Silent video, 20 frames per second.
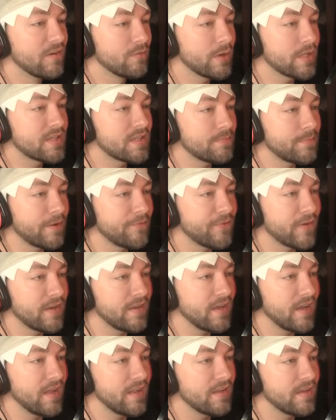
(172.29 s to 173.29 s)
Wait, did my friend
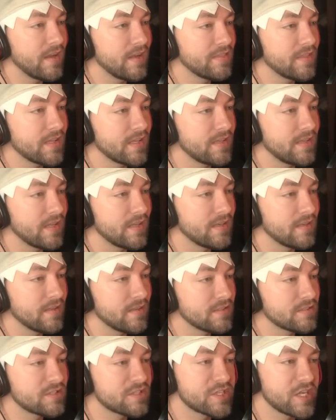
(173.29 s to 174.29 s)
die? I think he did.
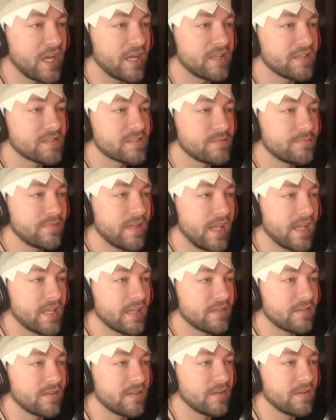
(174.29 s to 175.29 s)
I just shot some
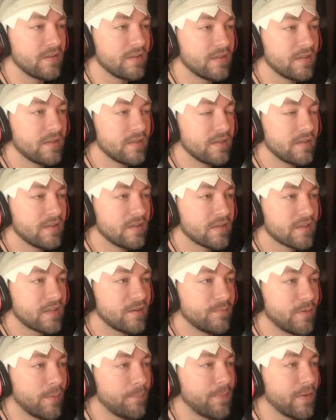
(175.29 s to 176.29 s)
naked dude.
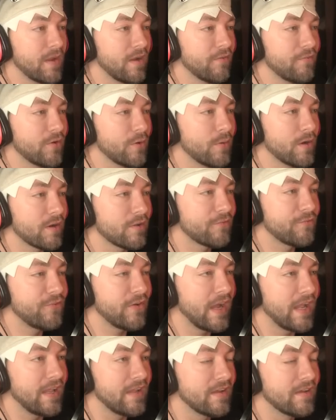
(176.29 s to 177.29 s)
Come up here if you wanna
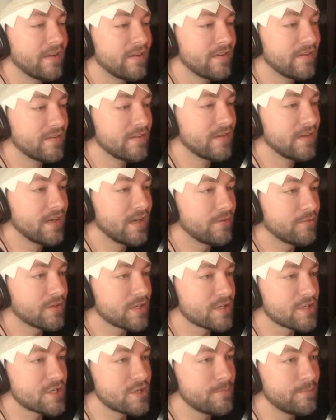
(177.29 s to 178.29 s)
fight. I
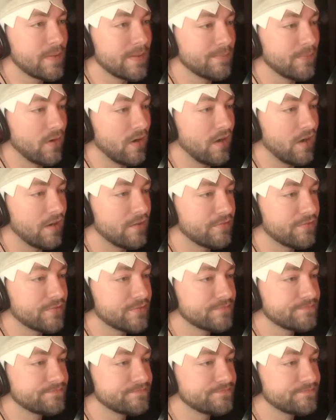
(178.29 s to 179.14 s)
wanna shoot people off.